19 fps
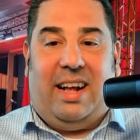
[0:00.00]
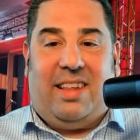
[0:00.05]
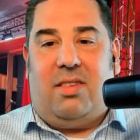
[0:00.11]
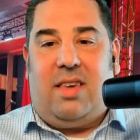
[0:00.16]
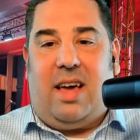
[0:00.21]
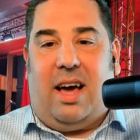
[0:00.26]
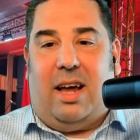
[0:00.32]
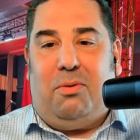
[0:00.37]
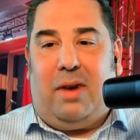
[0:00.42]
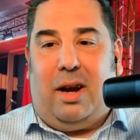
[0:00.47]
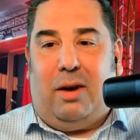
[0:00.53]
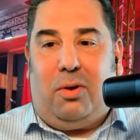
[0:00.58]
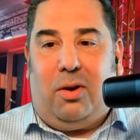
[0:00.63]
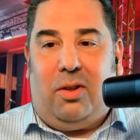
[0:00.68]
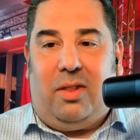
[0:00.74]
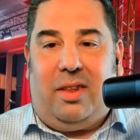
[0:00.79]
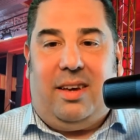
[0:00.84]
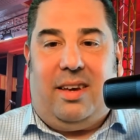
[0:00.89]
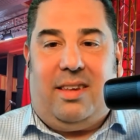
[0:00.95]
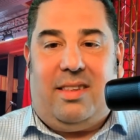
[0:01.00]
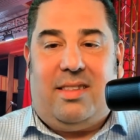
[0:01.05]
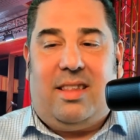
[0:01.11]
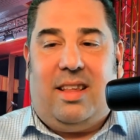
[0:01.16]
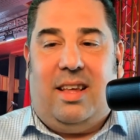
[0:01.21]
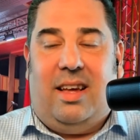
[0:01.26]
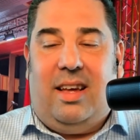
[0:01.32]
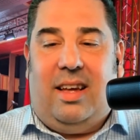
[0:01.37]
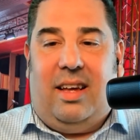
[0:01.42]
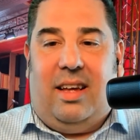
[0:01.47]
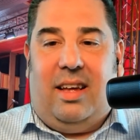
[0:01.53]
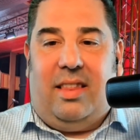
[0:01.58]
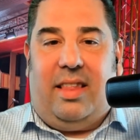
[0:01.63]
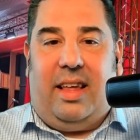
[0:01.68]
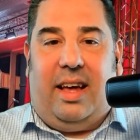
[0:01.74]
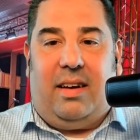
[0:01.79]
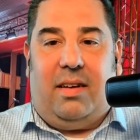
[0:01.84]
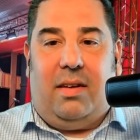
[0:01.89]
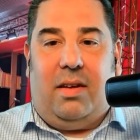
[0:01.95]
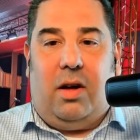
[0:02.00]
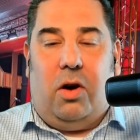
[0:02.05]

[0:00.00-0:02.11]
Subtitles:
It's kind of when I realized that,